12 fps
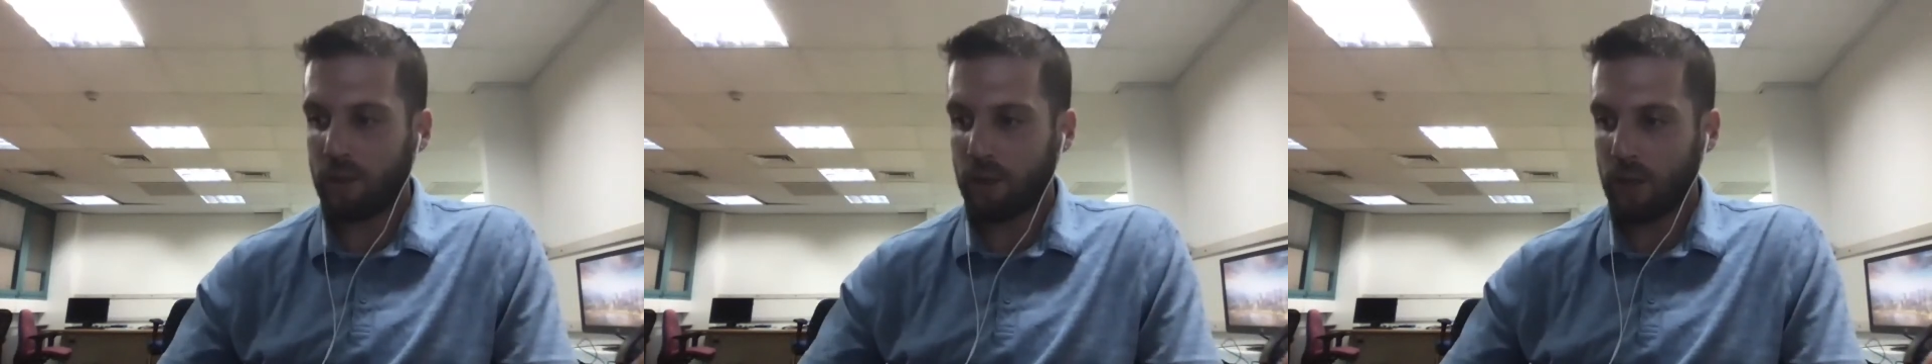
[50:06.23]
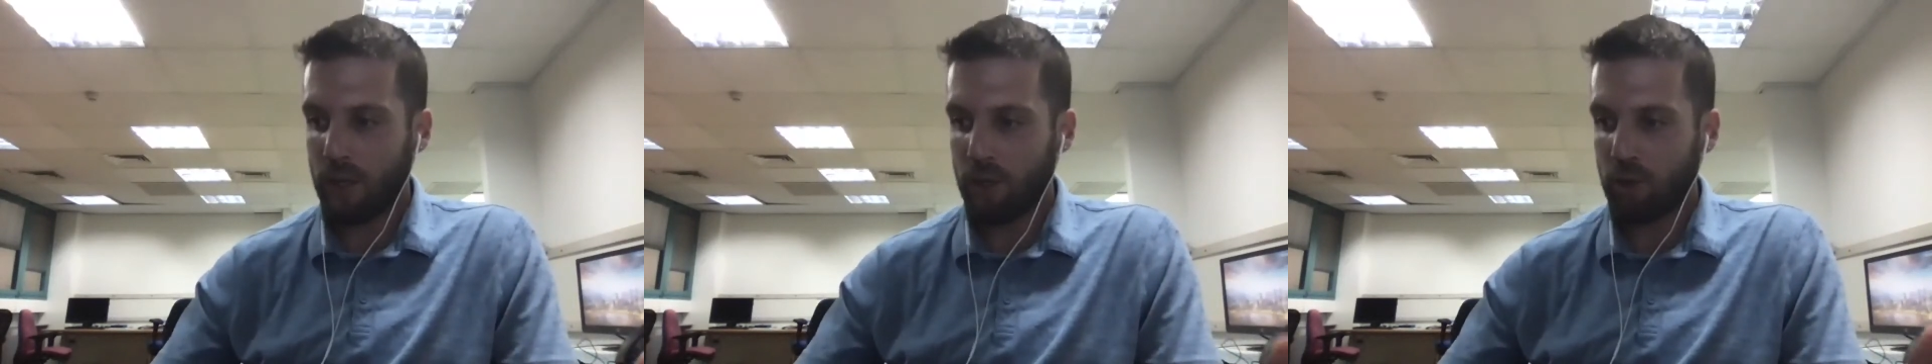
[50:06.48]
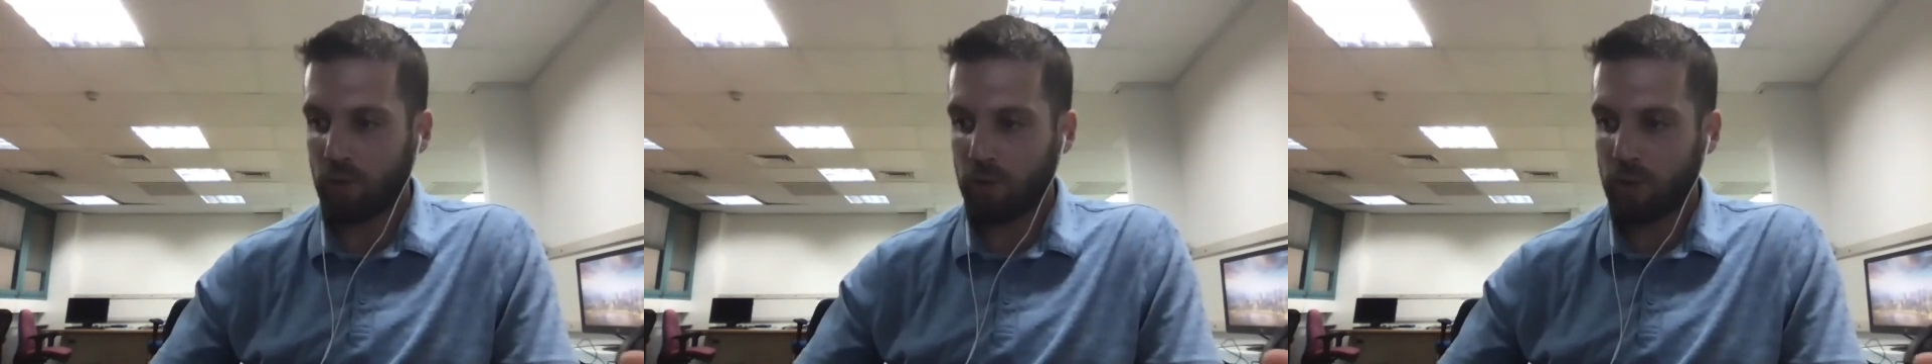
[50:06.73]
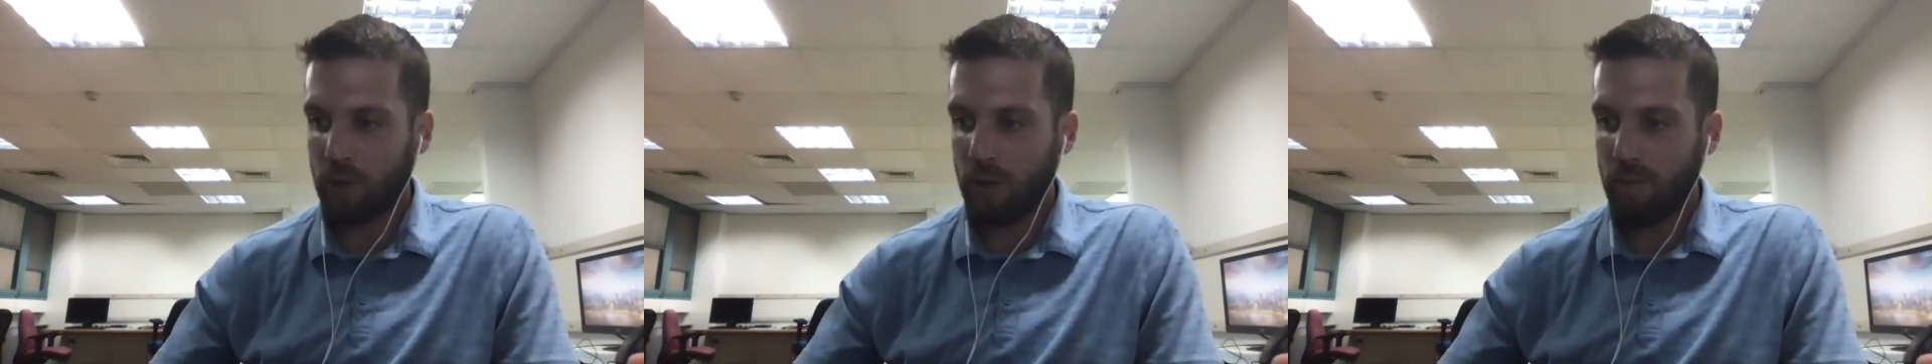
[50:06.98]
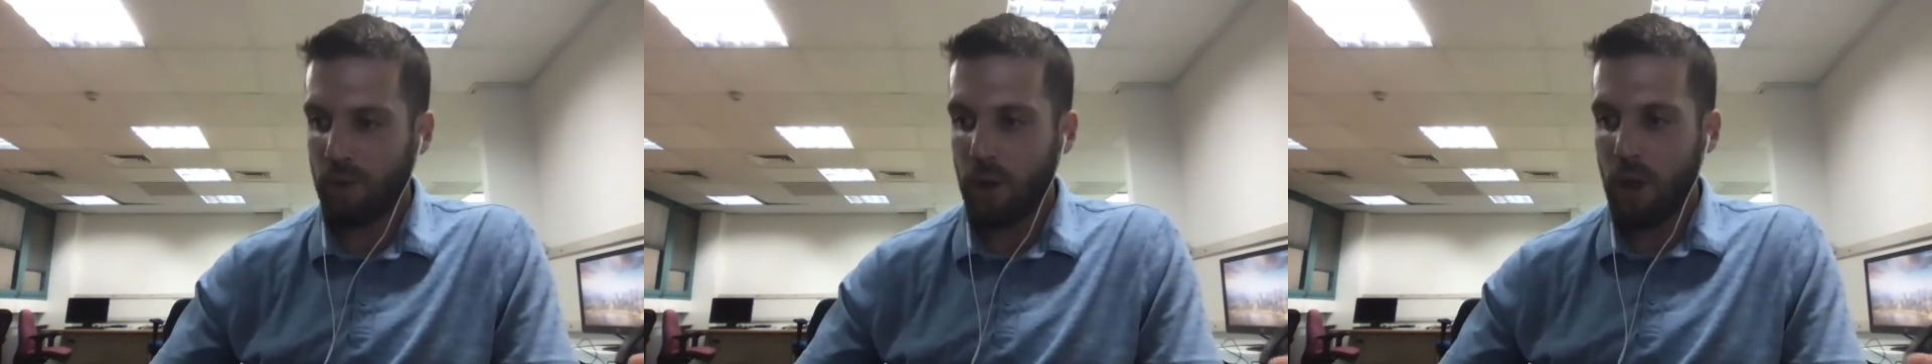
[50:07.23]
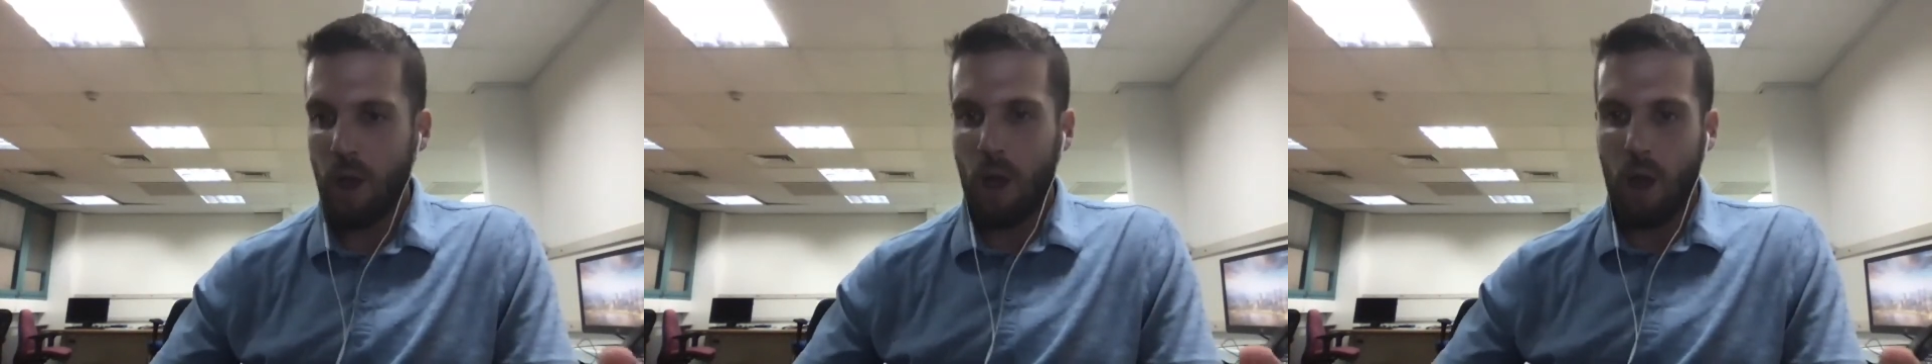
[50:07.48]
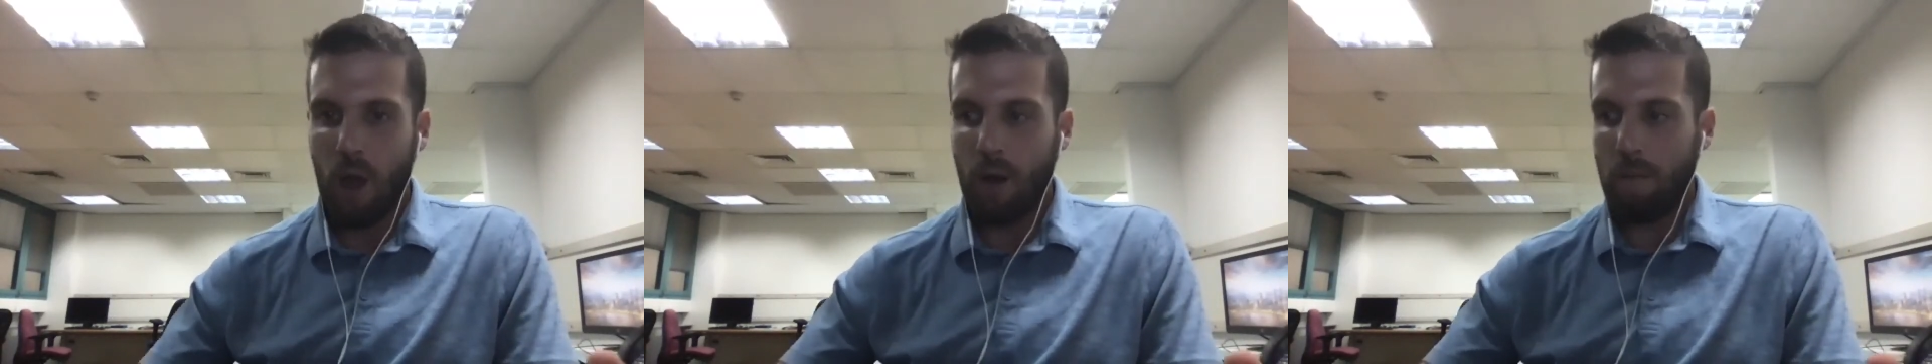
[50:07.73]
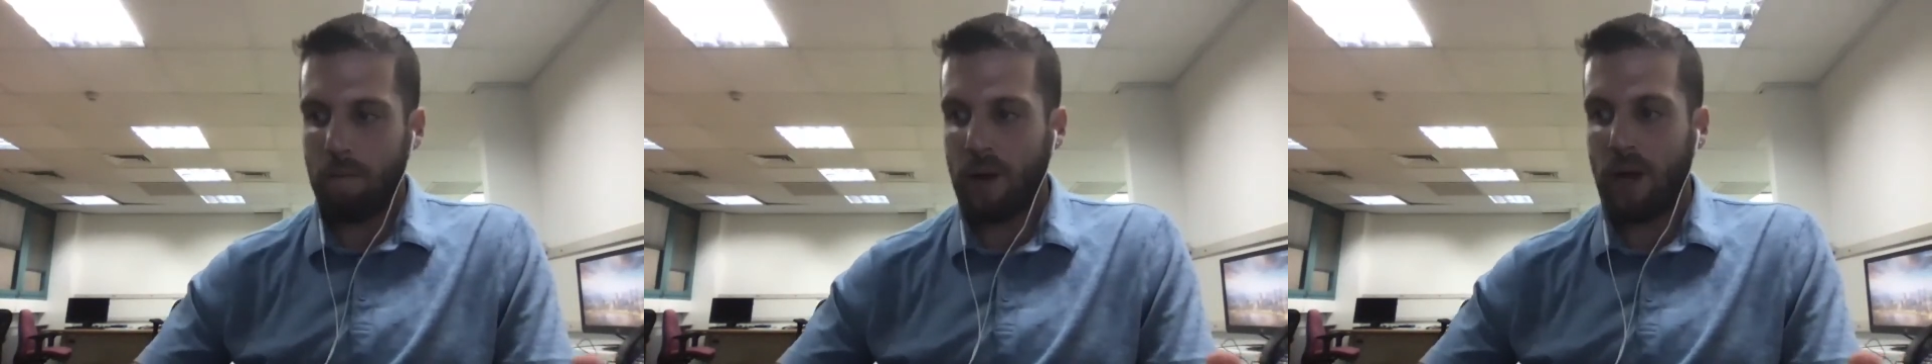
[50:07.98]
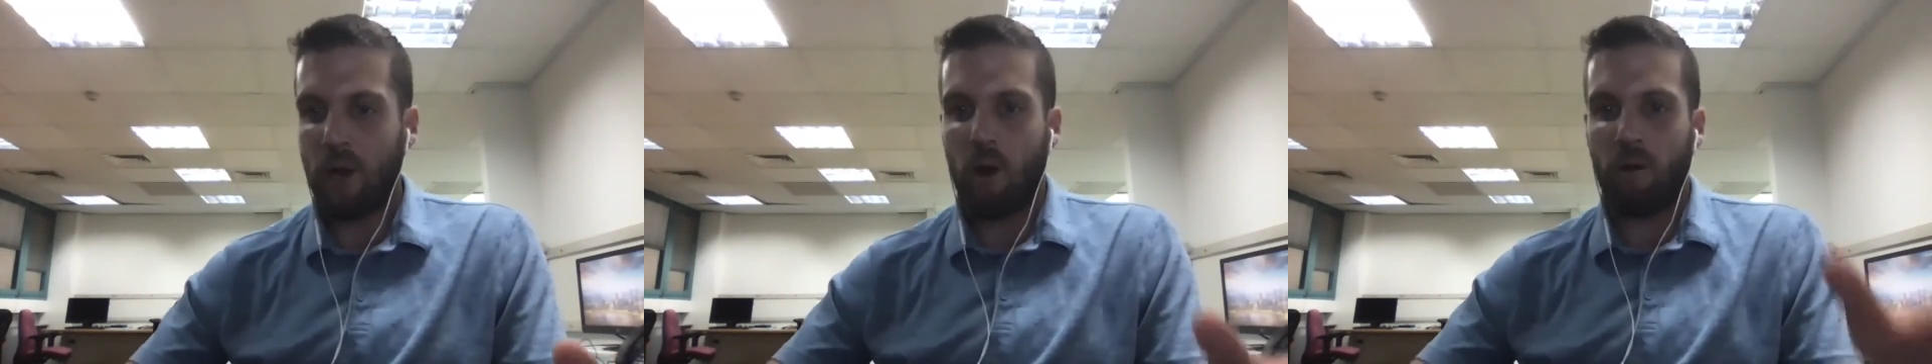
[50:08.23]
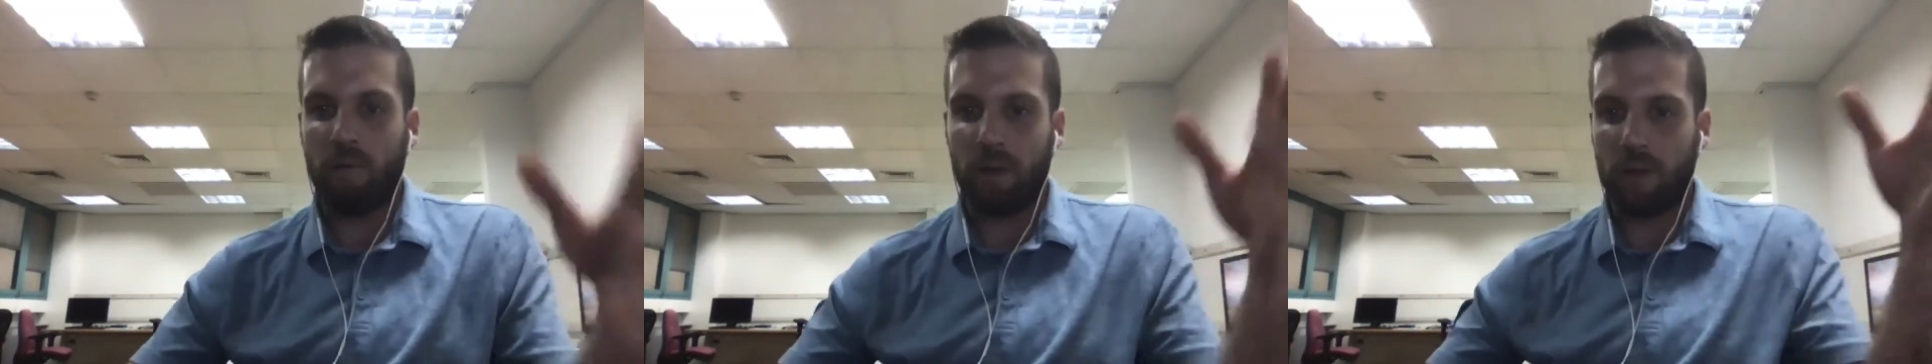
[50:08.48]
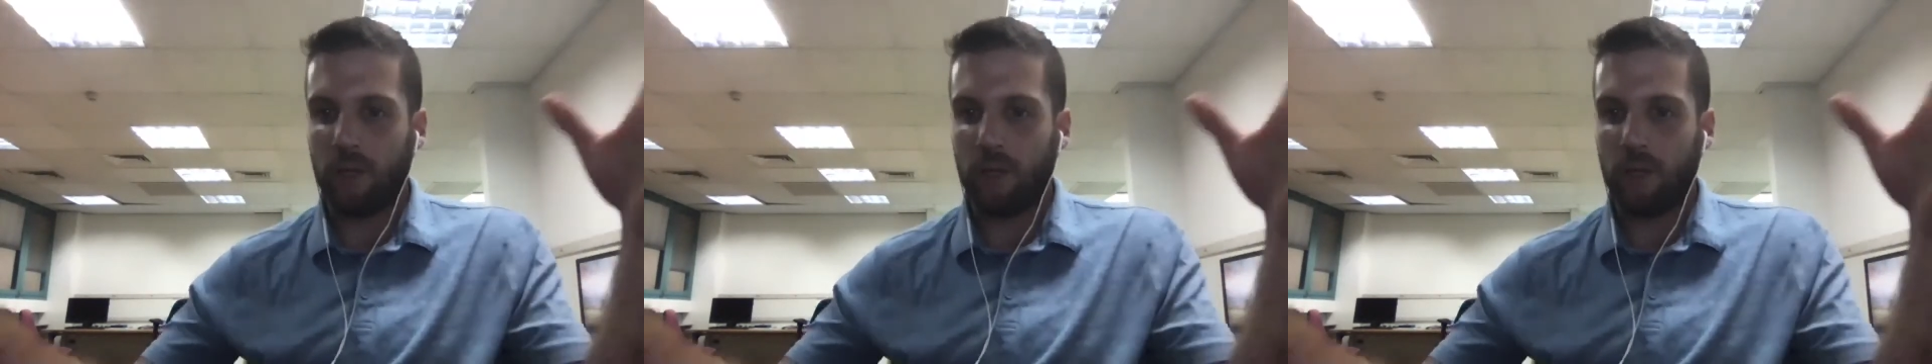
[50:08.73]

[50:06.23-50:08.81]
in East Jerusalem by often